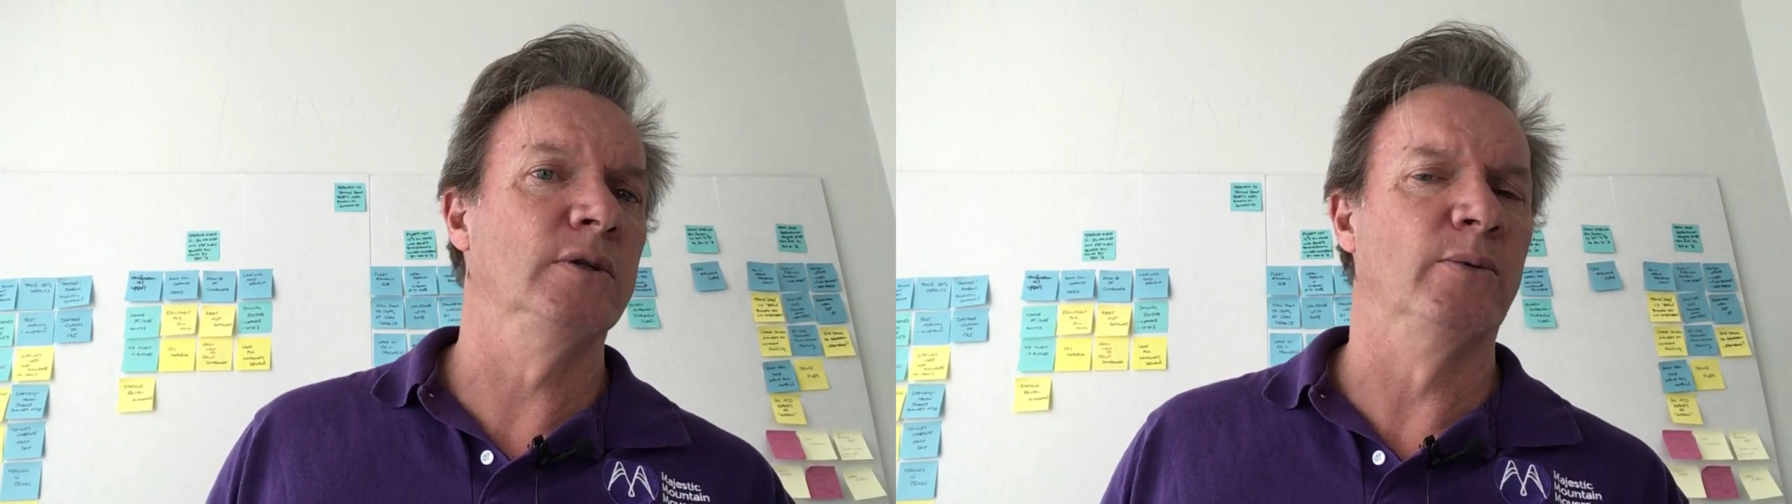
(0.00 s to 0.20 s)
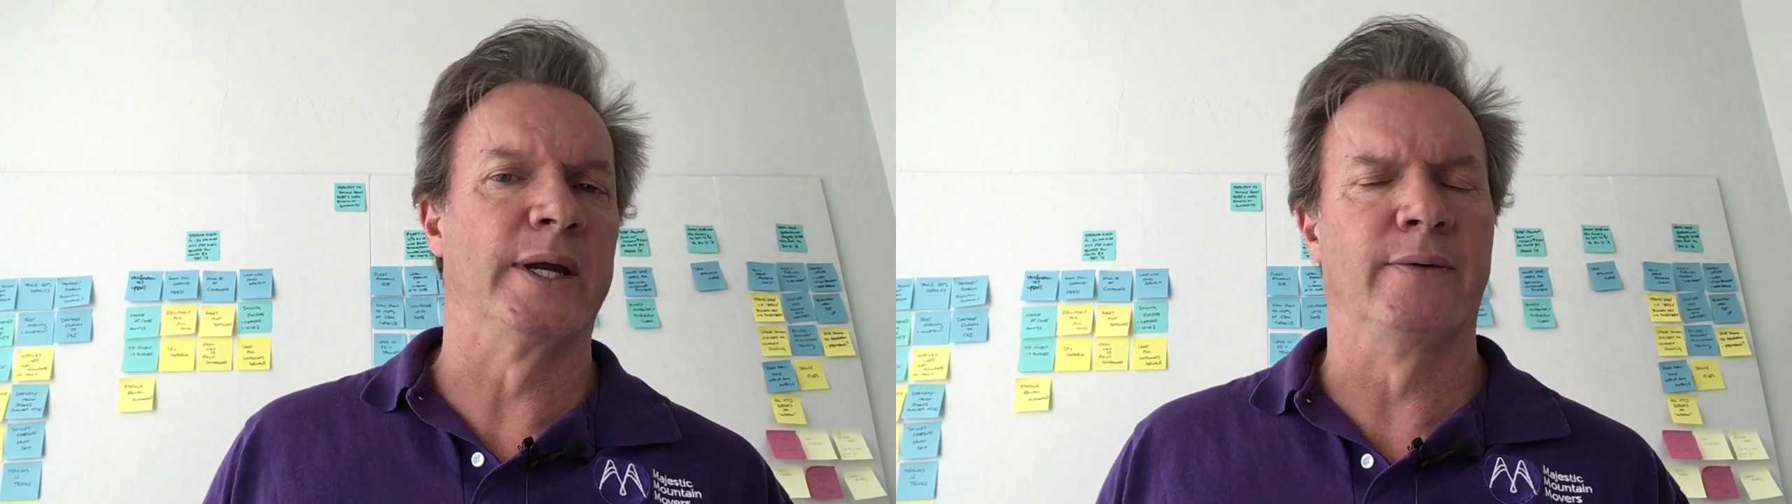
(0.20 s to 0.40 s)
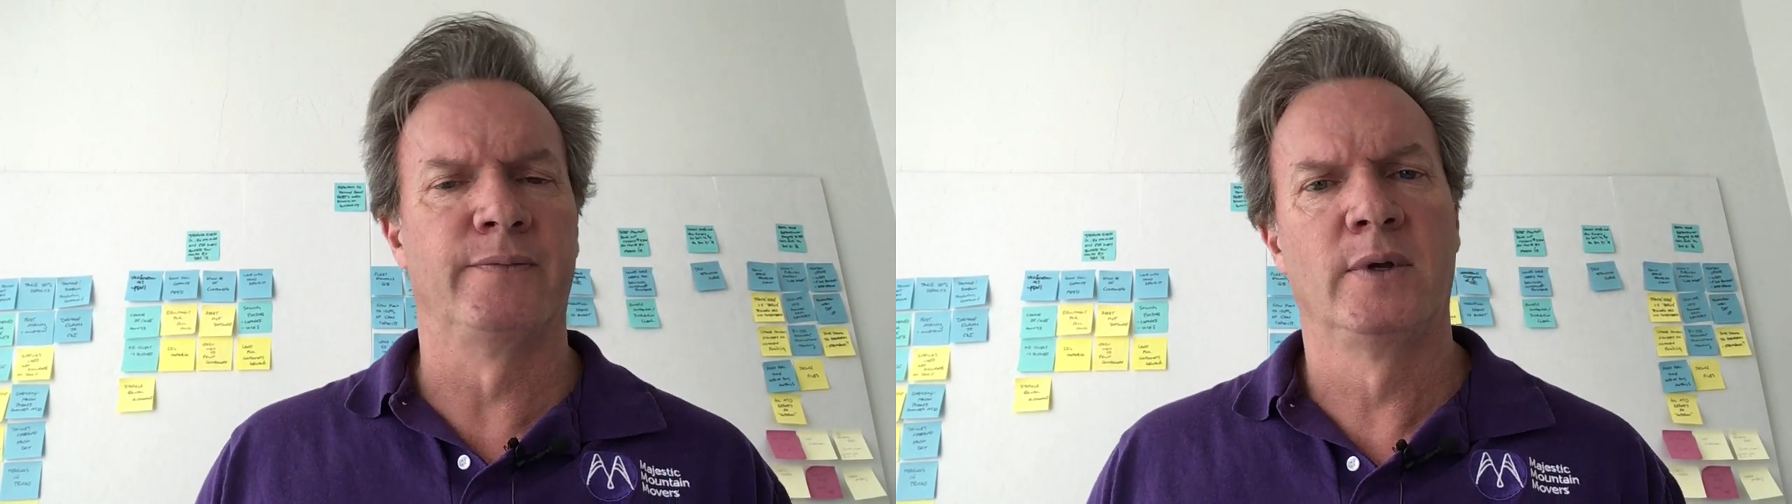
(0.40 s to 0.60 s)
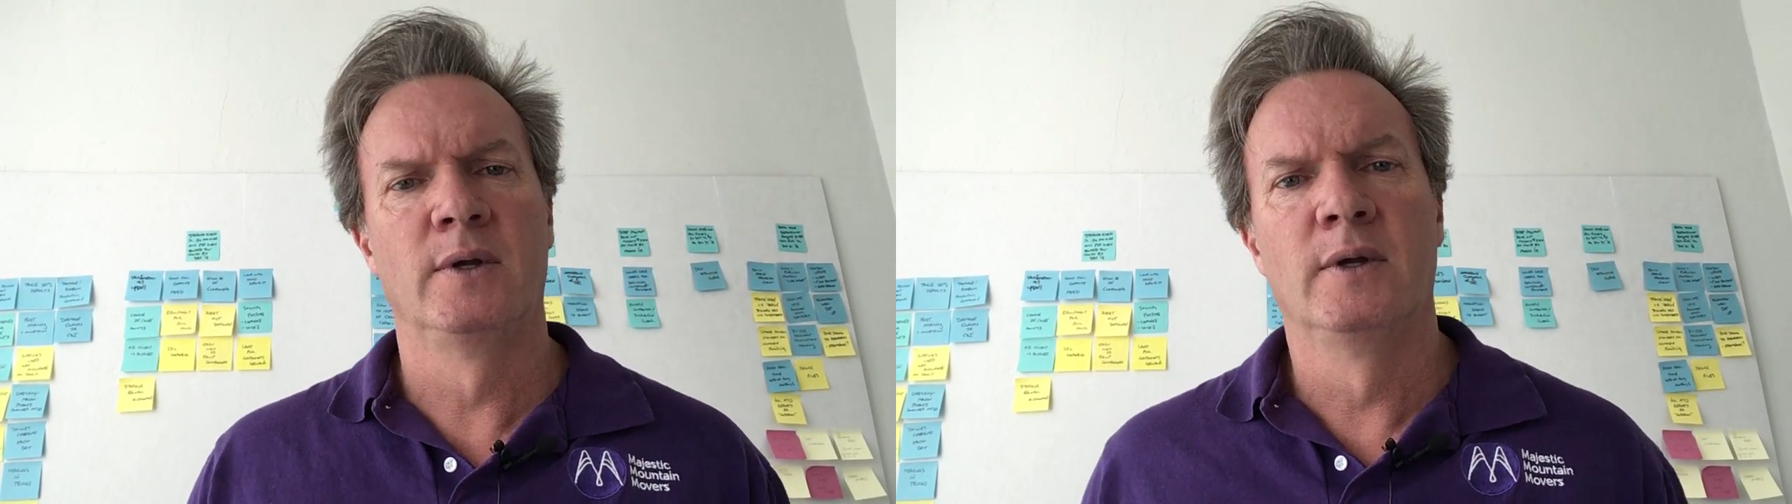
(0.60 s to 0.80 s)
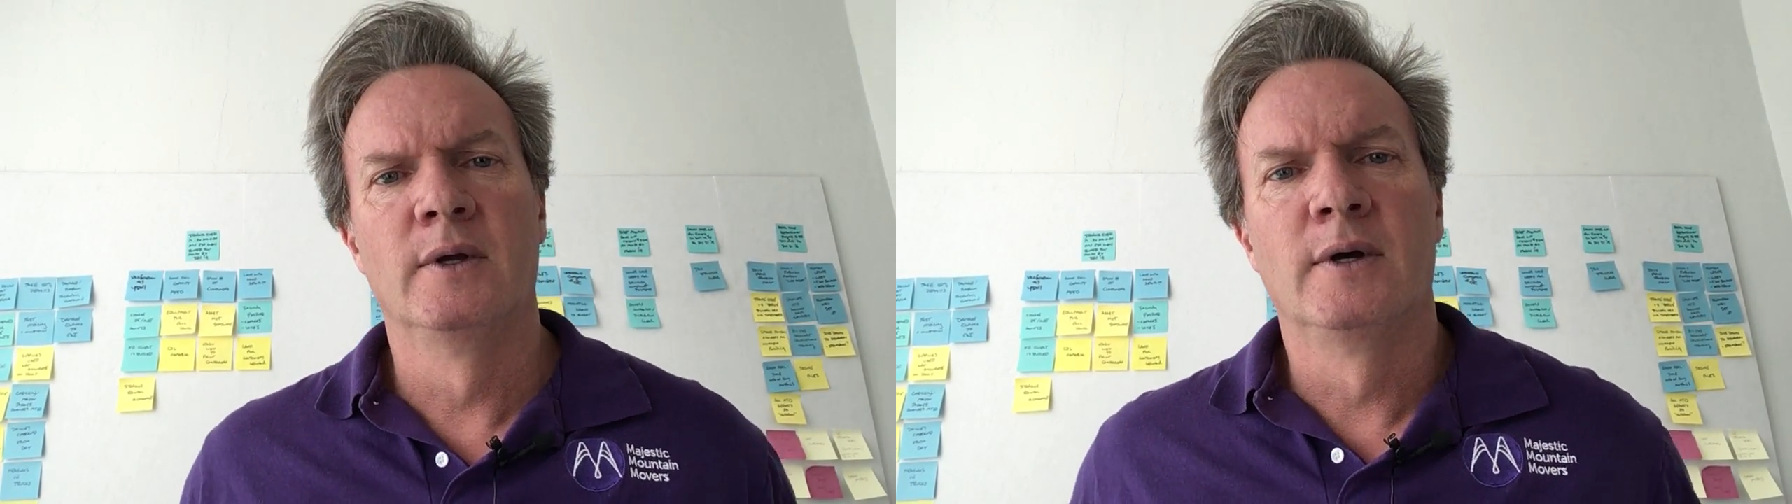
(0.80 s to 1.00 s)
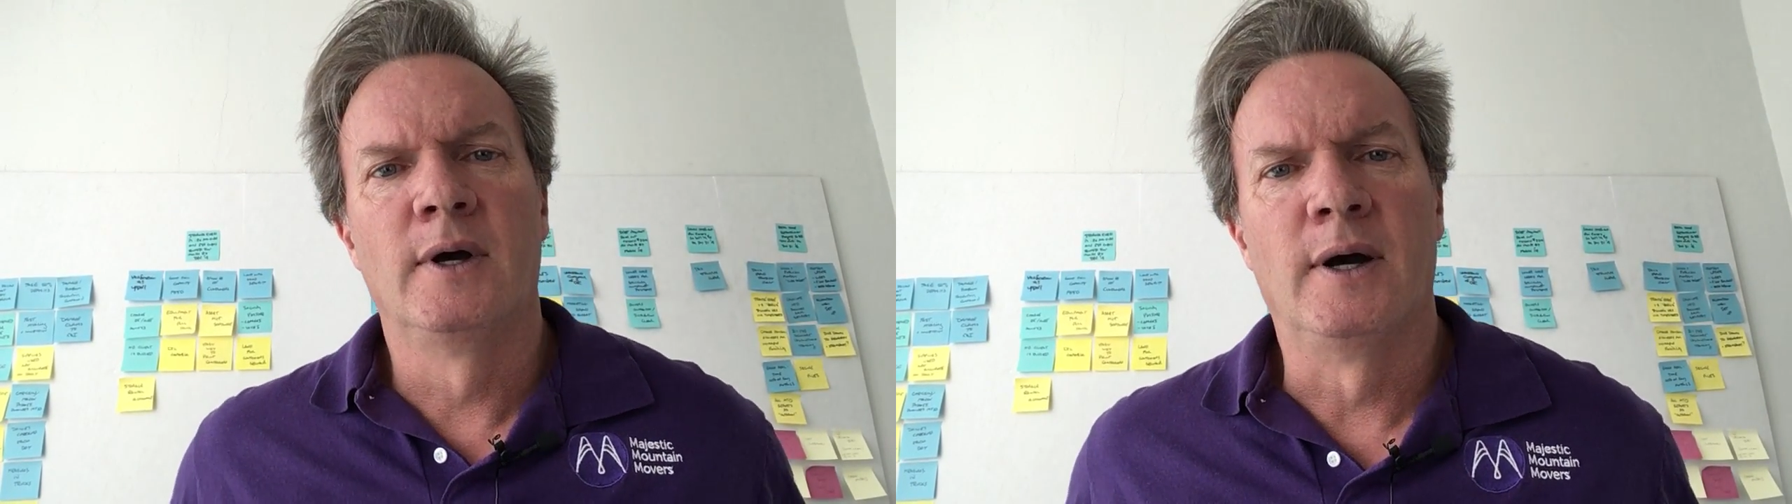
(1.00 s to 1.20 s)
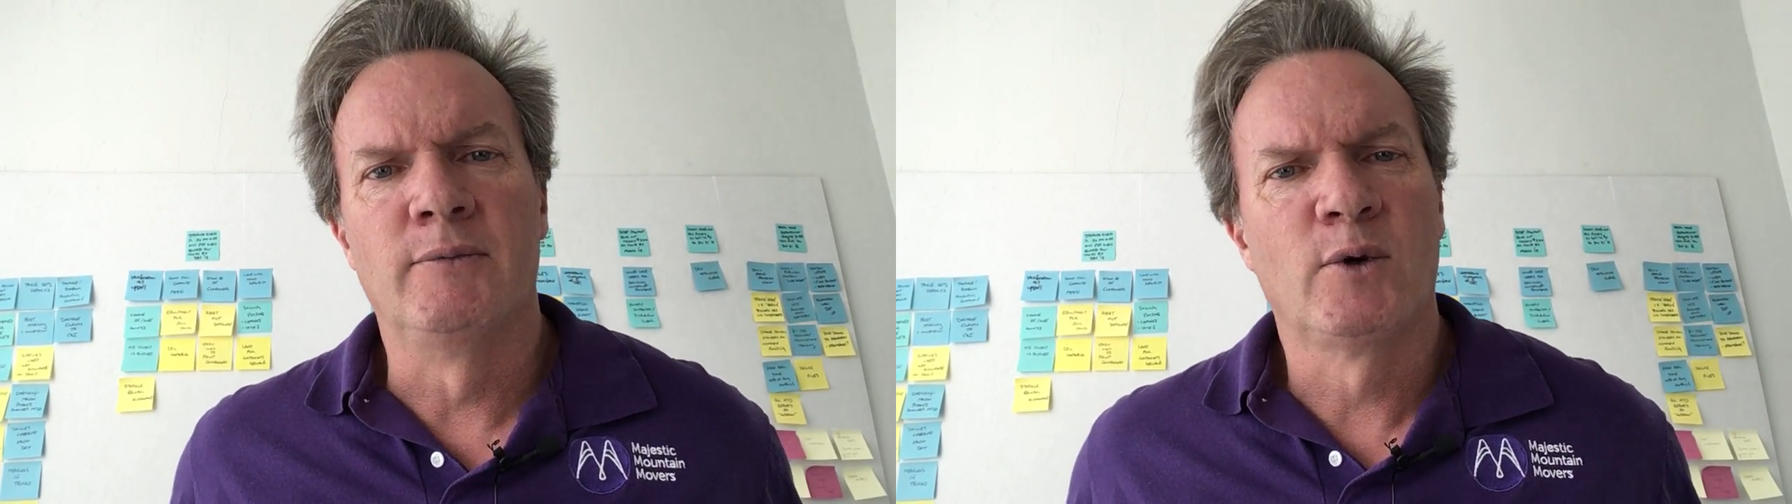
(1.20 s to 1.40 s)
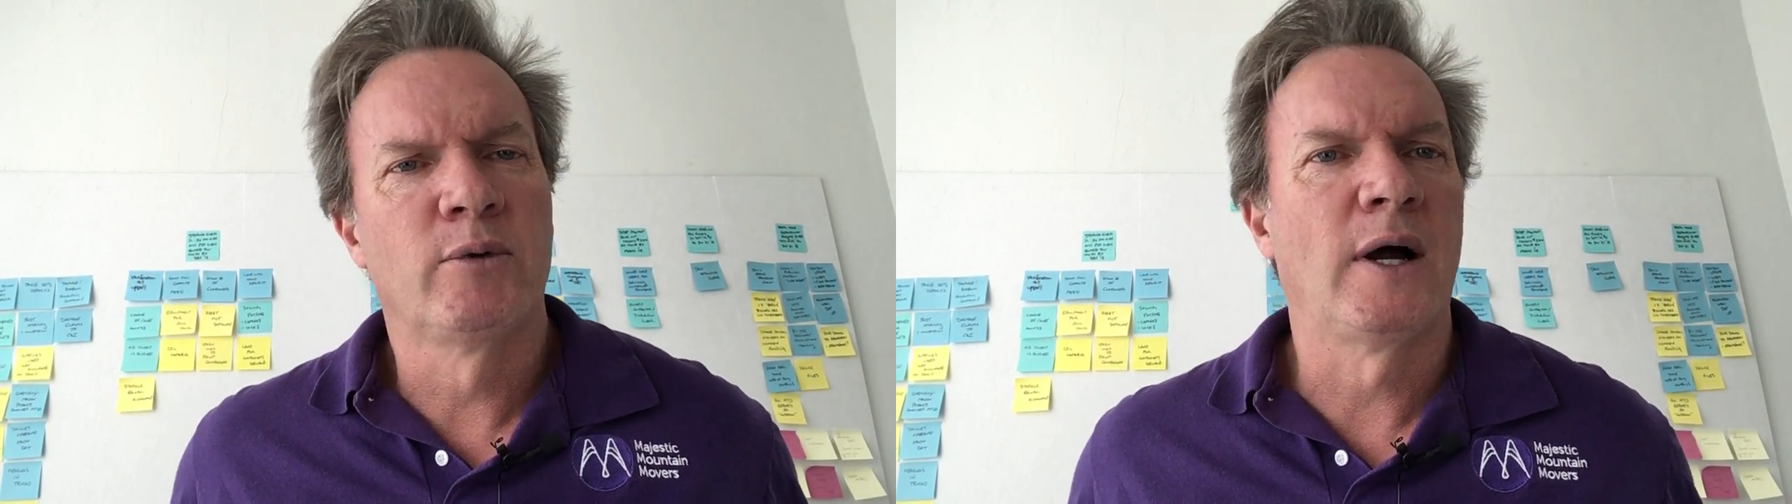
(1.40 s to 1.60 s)
Luann.
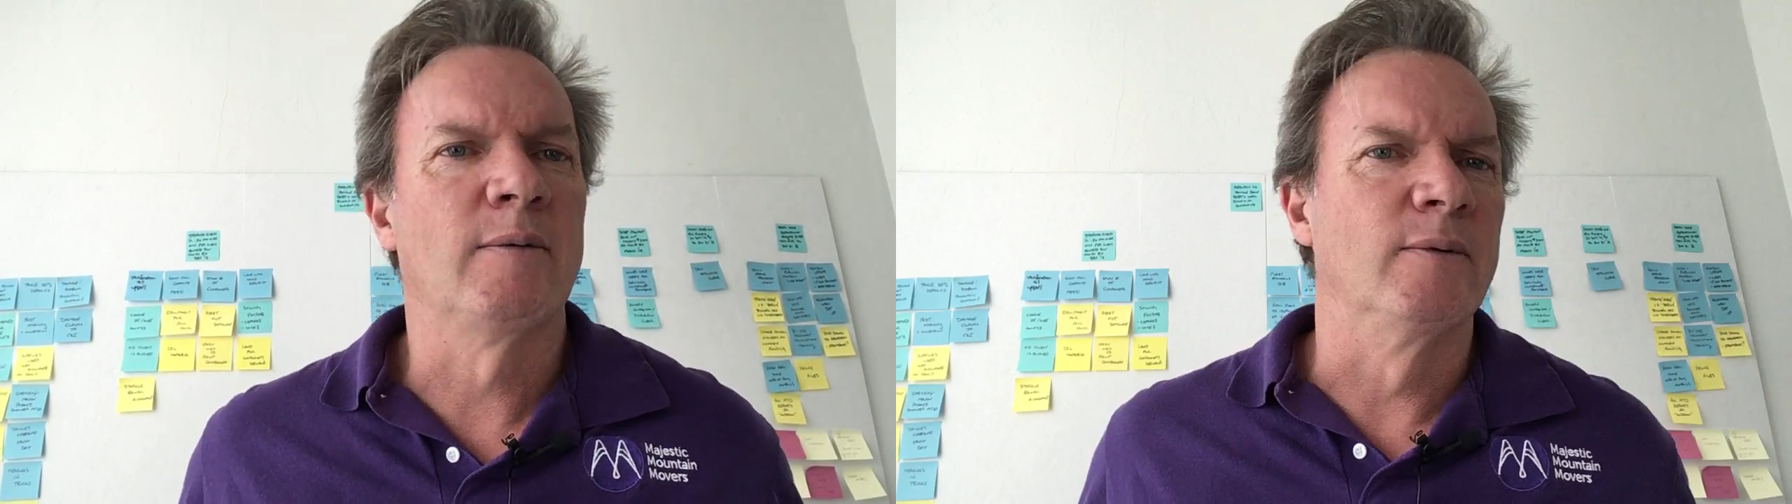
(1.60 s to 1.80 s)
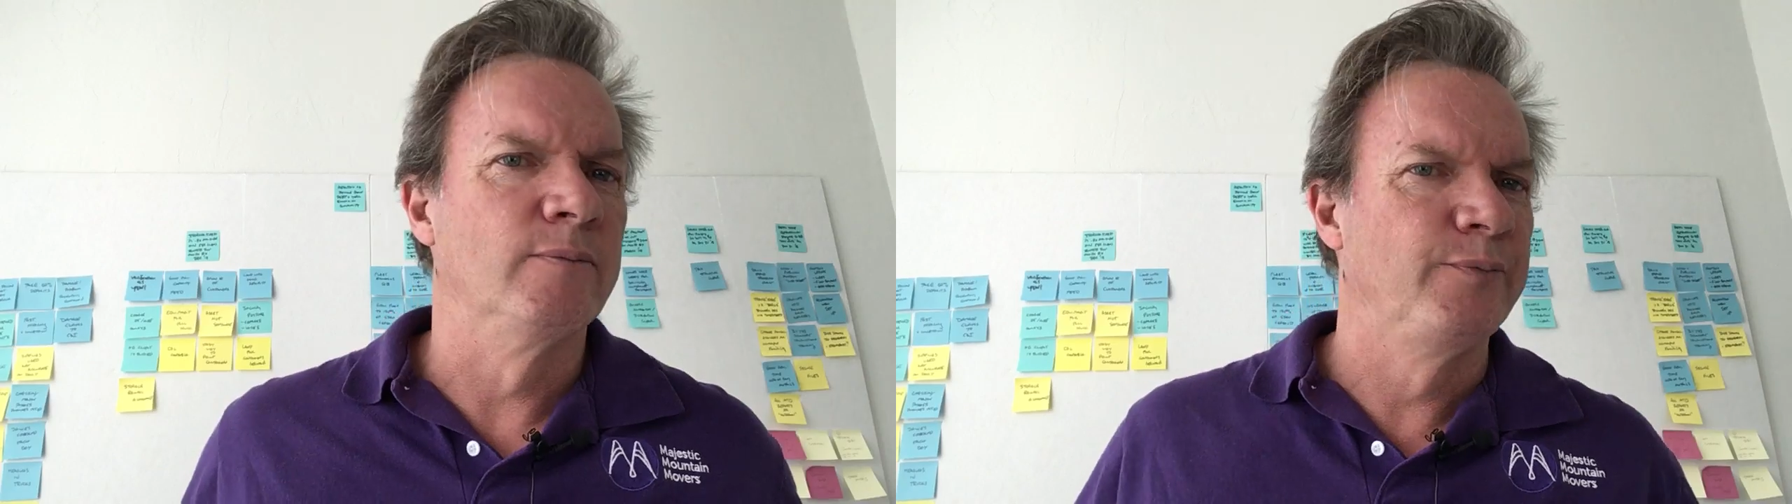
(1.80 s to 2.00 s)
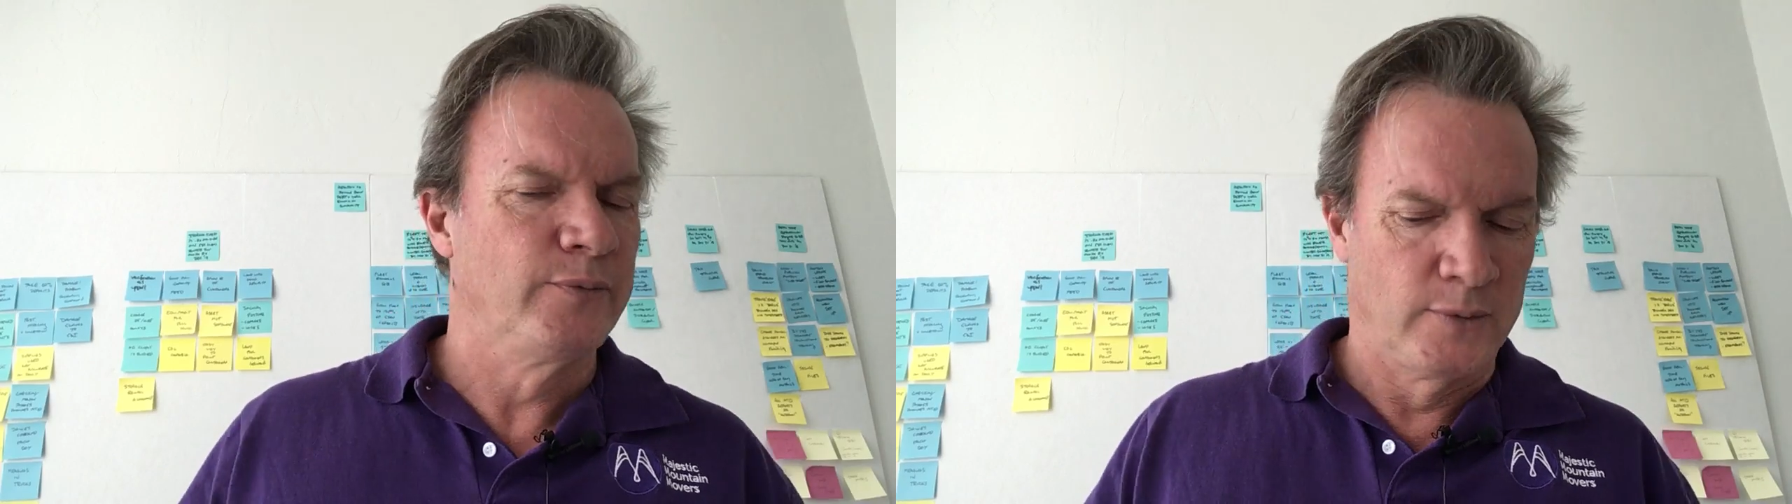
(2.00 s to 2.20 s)
No problem.